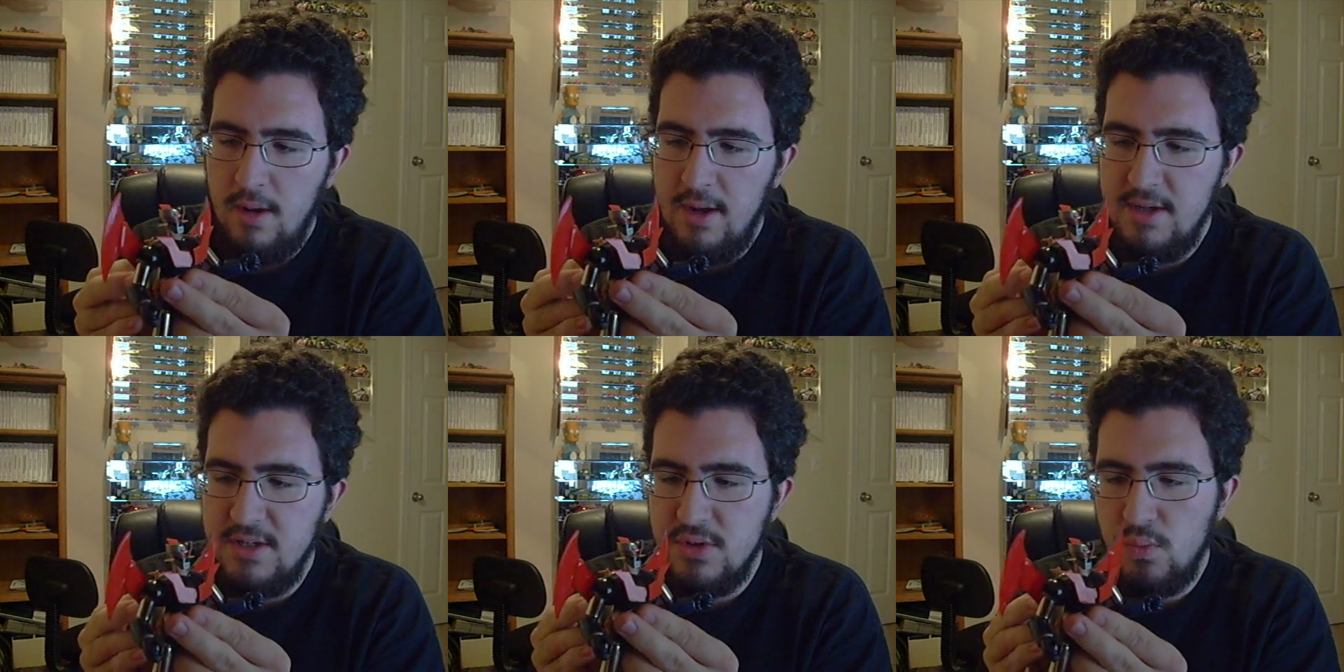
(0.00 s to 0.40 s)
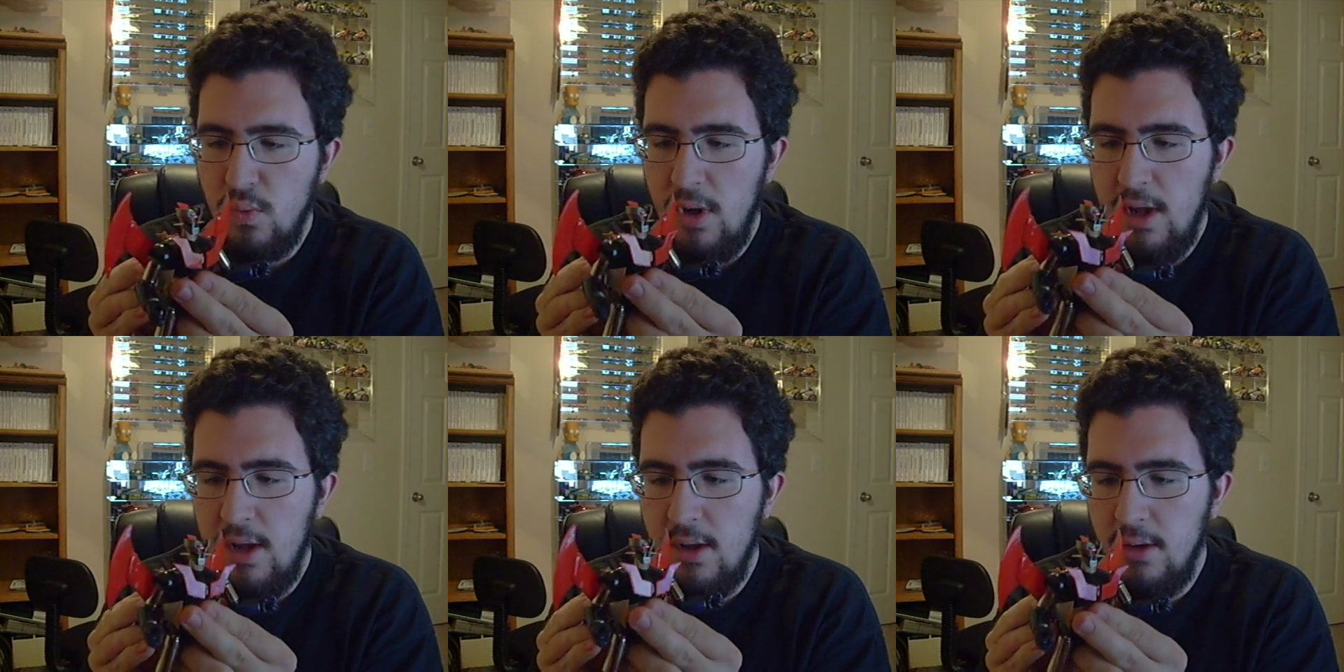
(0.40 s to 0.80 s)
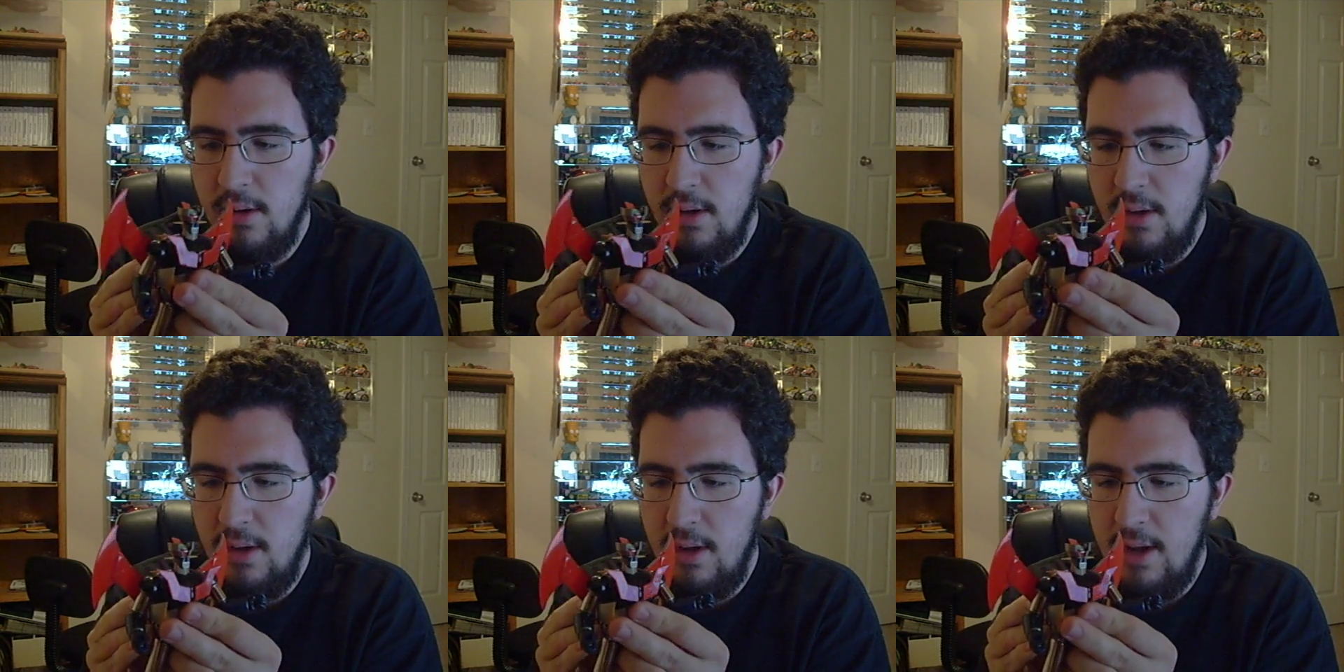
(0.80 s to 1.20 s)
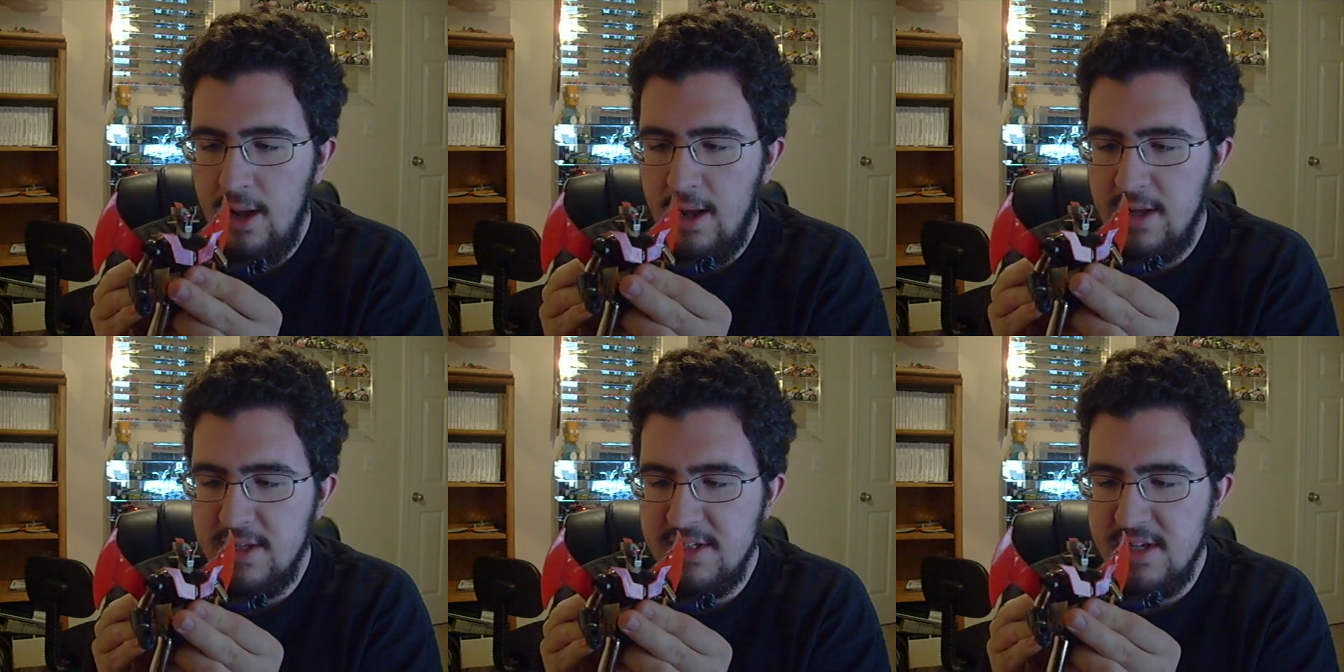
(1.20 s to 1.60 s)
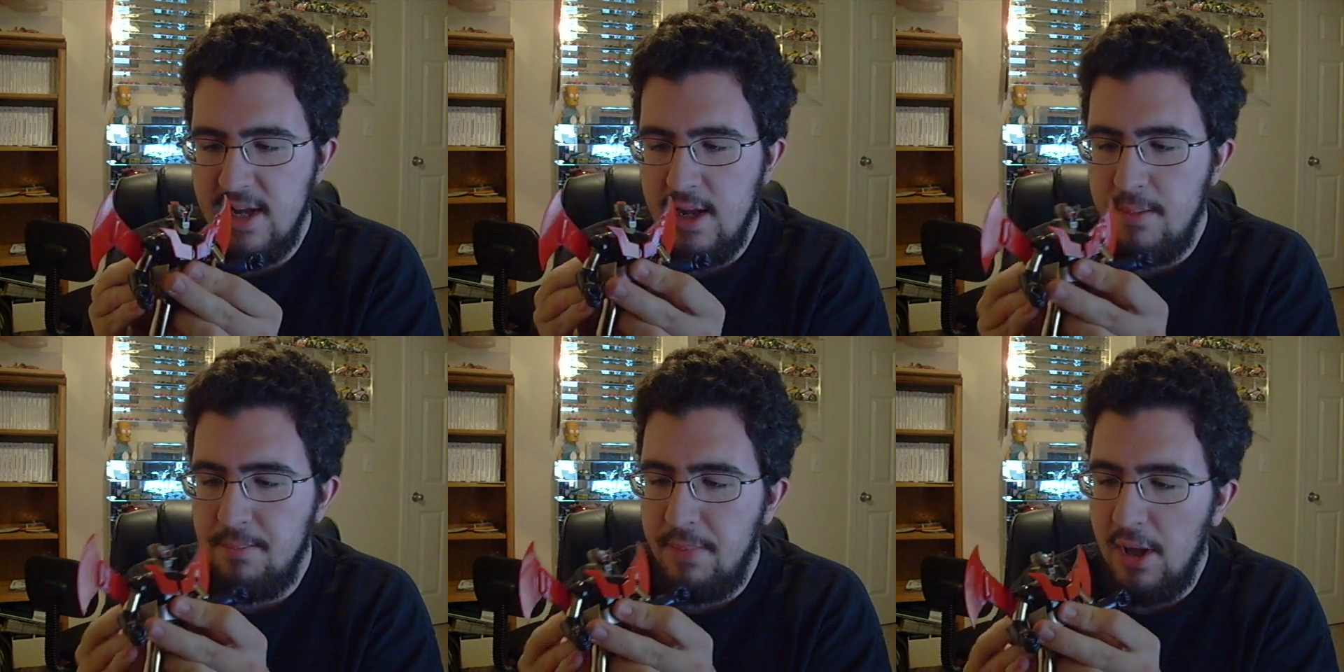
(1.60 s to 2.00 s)
as well as
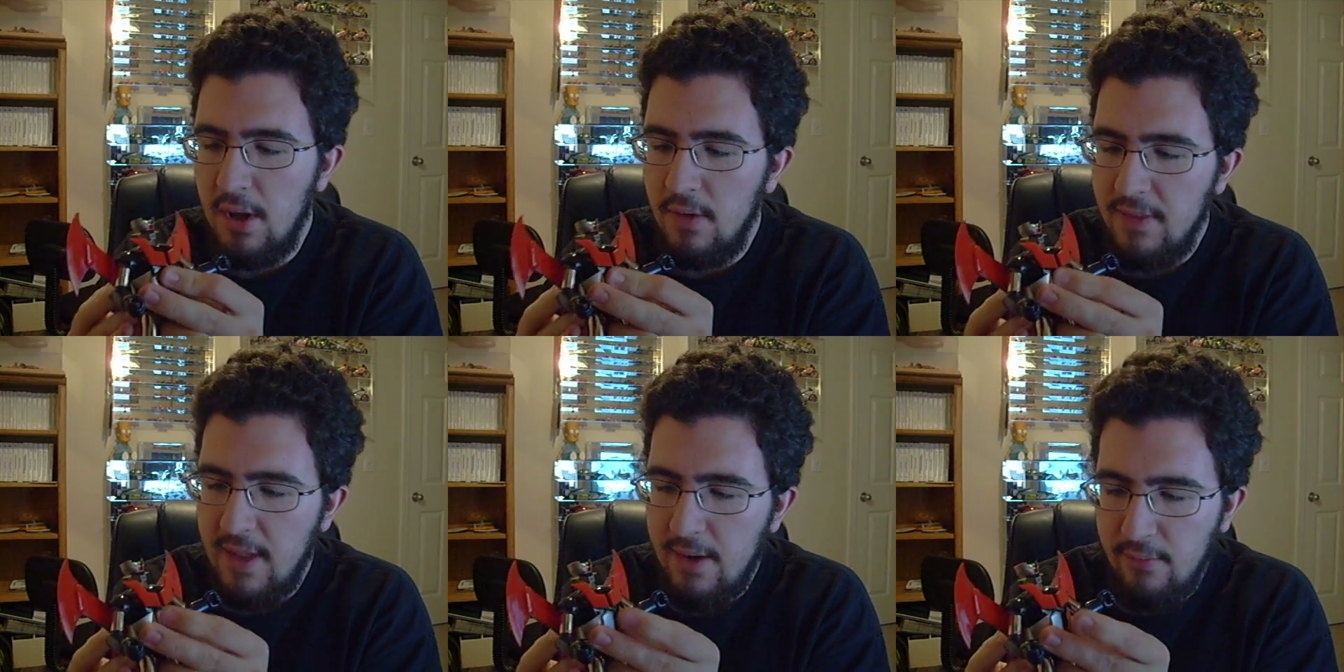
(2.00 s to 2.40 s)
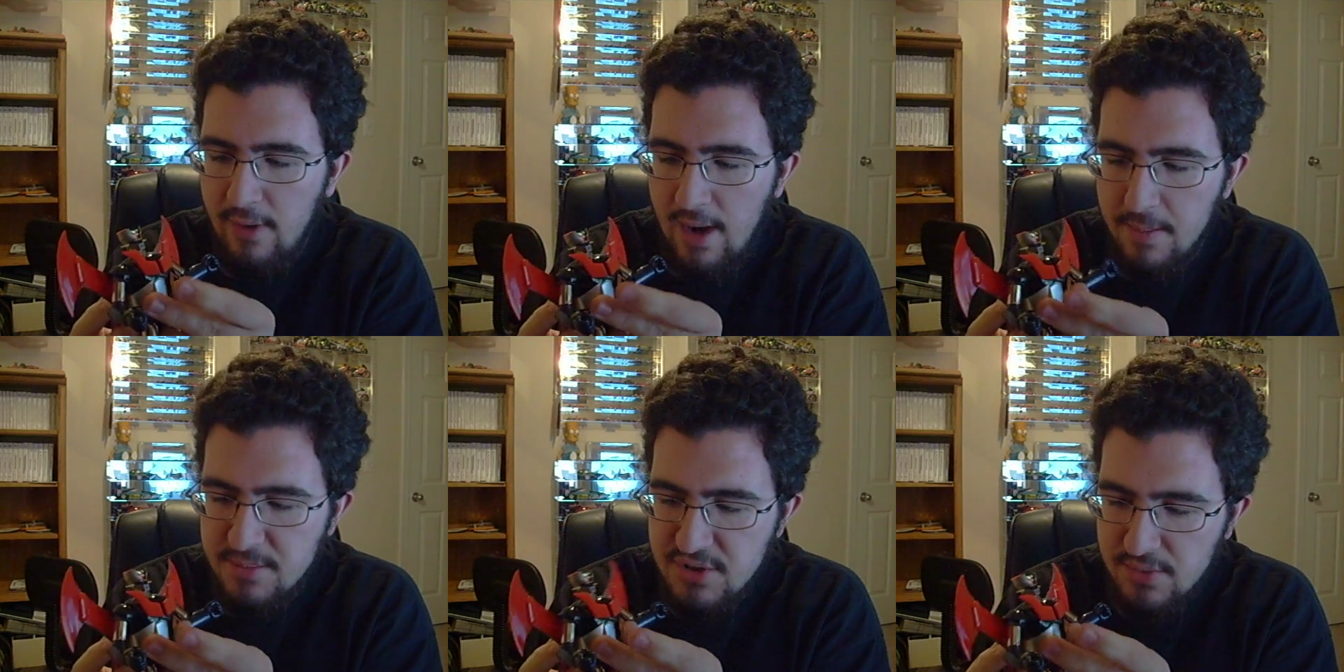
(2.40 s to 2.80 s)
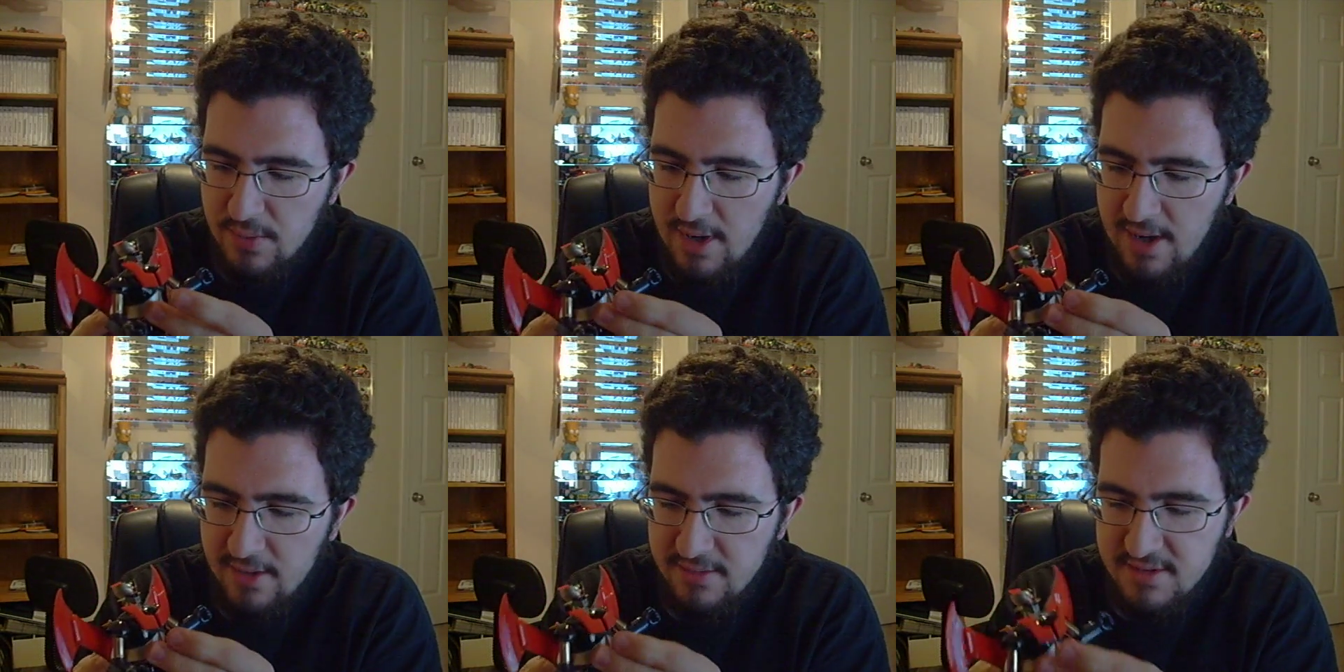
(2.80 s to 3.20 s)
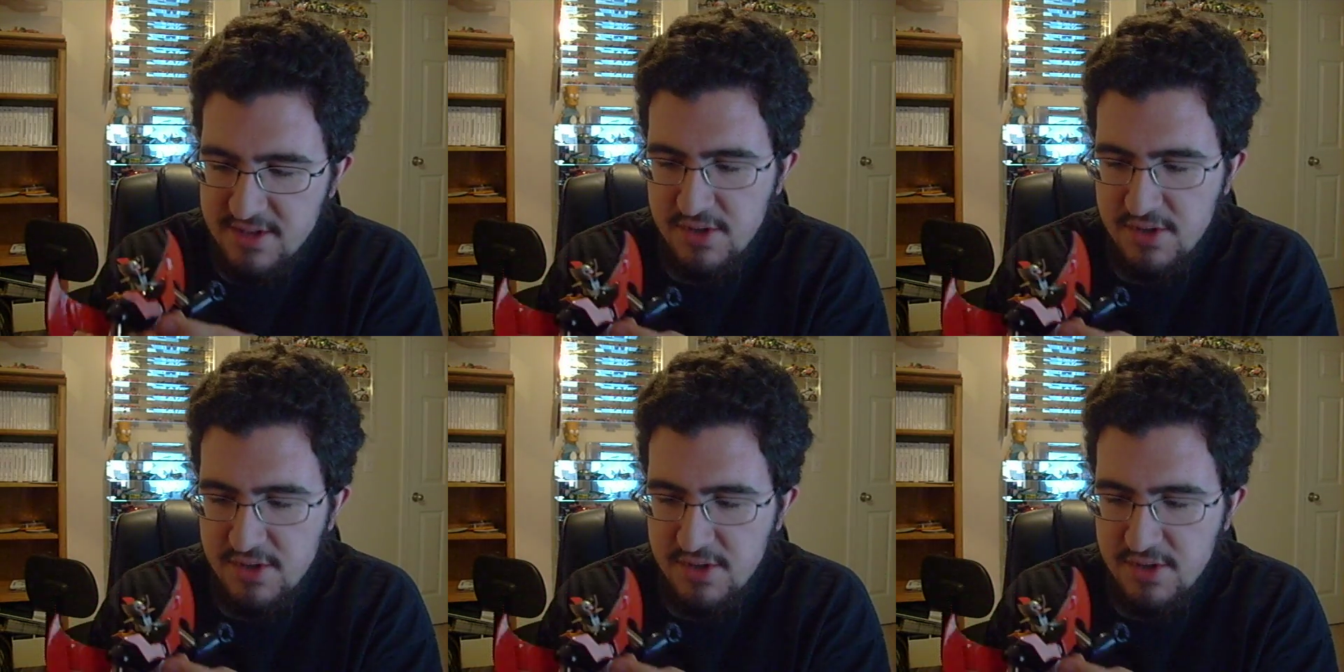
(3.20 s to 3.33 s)
a belt that wraps around,